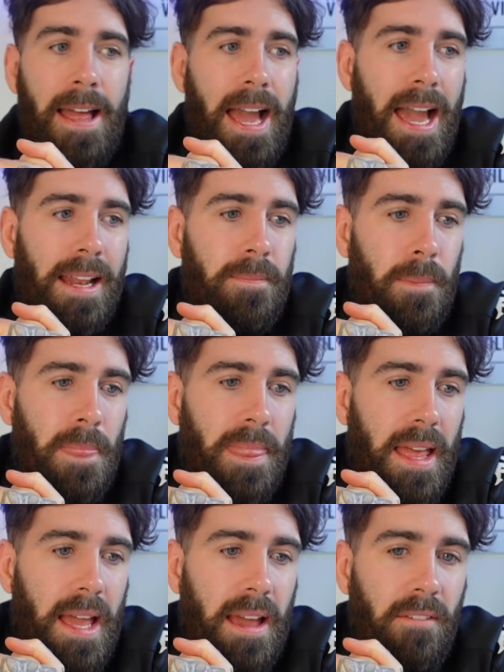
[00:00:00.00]
And
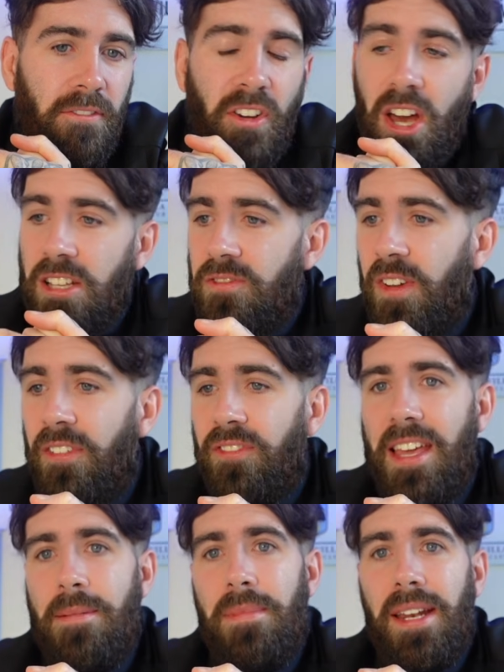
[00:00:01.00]
first
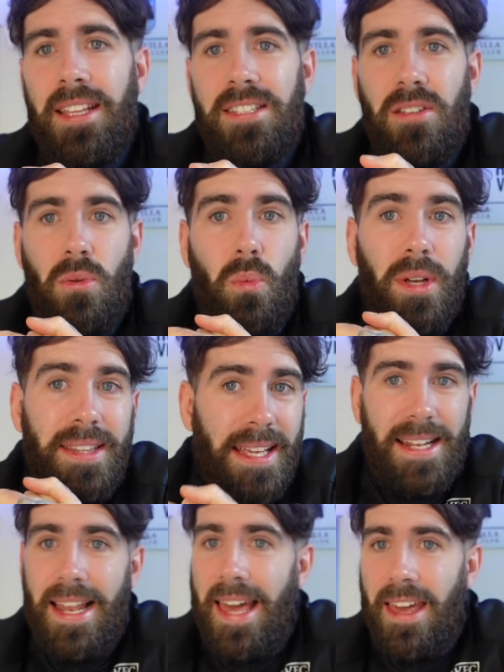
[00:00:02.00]
15 minutes, we
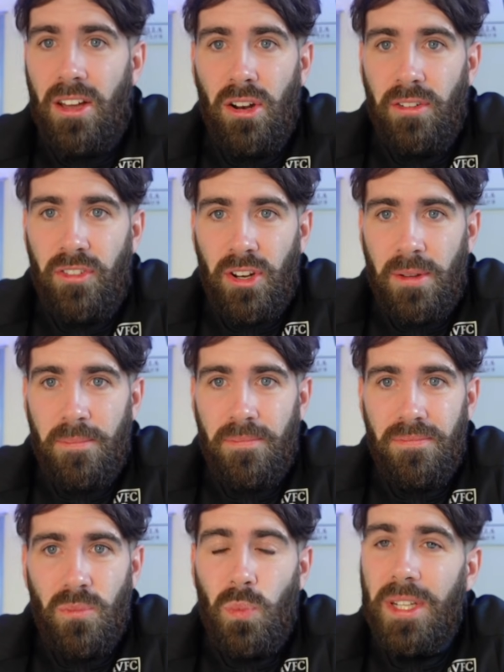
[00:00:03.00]
didn't lay a glove on them.
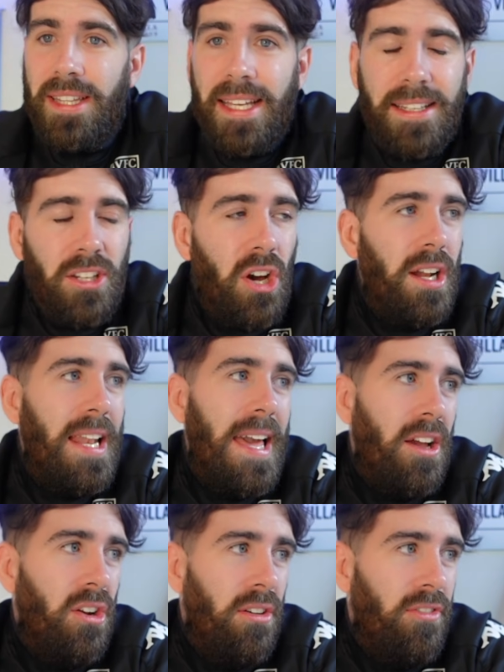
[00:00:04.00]
We did not
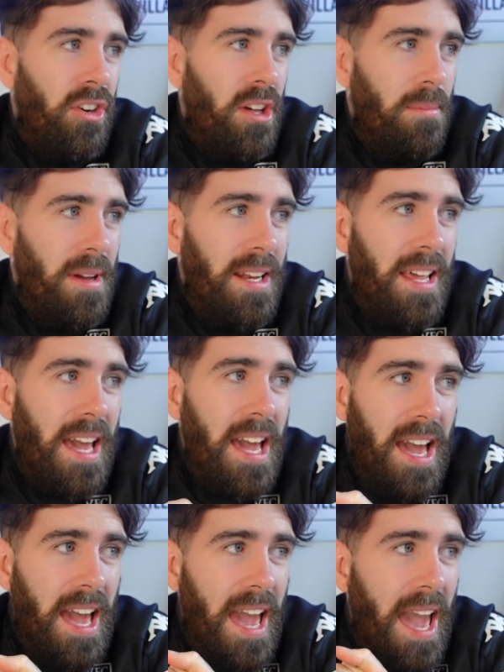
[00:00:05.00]
lay a glove on them. And
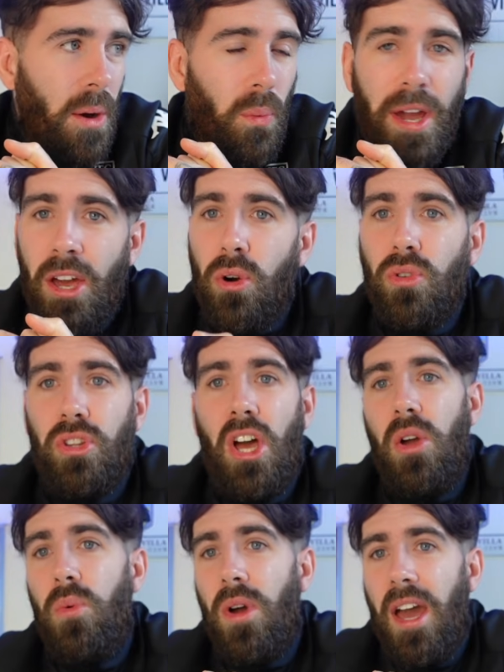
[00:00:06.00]
we all
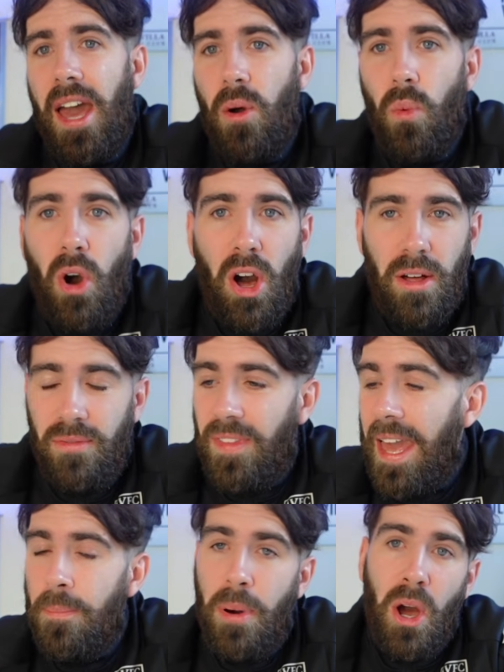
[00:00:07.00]
know what
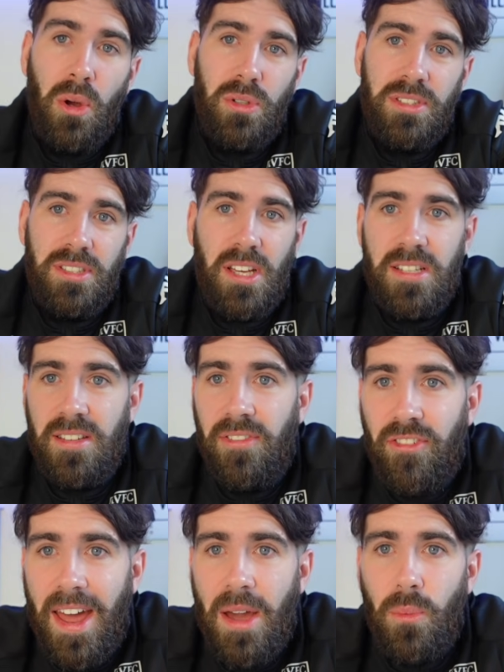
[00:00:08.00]
they posed as a
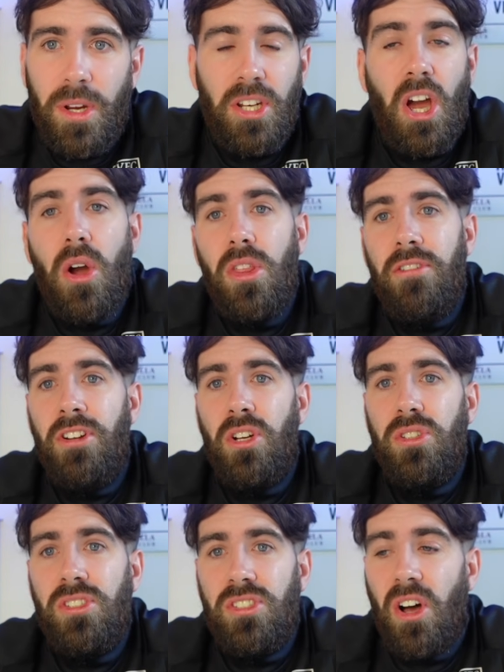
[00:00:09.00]
threat. We know they're a
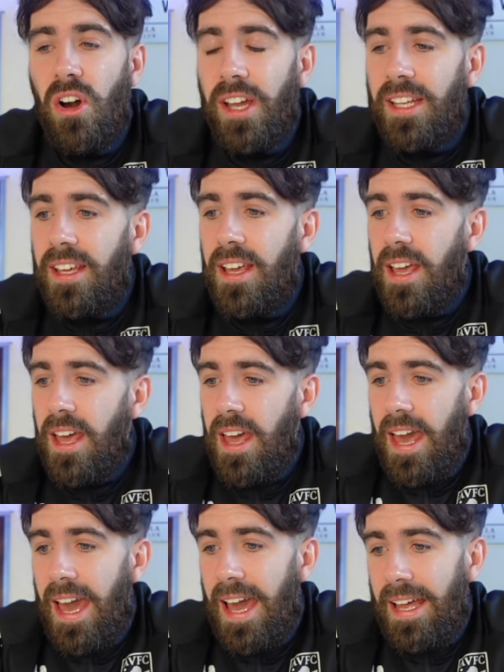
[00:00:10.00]
good side.
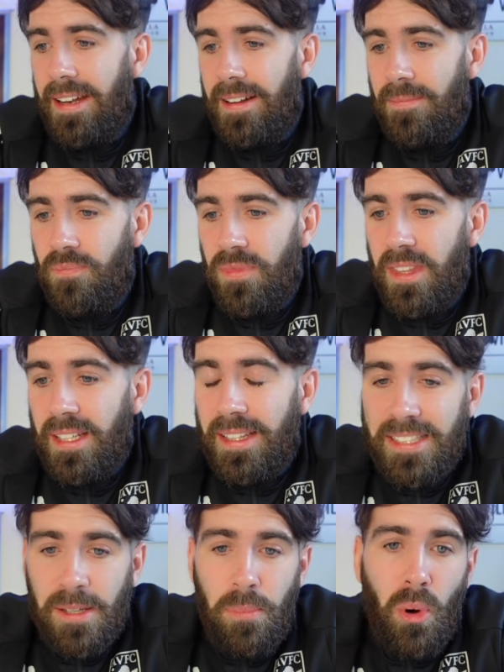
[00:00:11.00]
And the
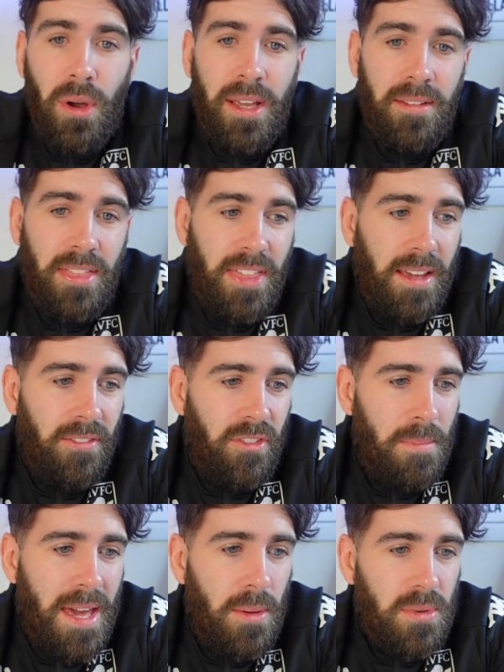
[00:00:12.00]
disappointing thing for
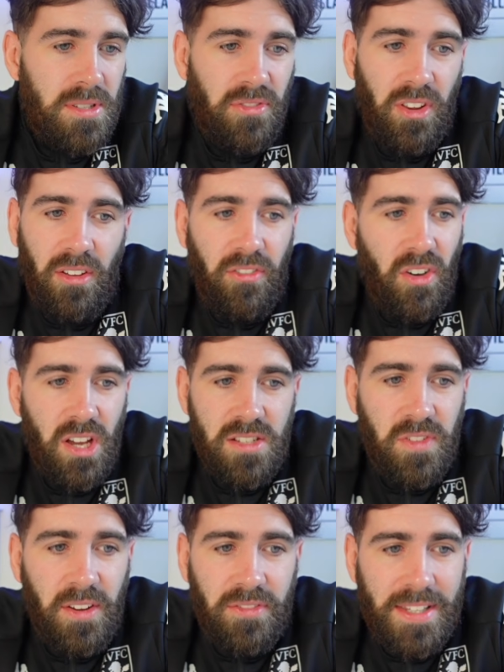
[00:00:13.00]
me was for the
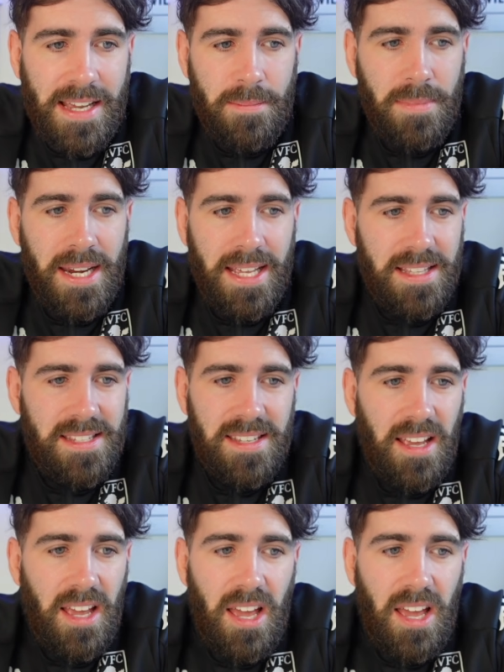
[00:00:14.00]
first 15 minutes,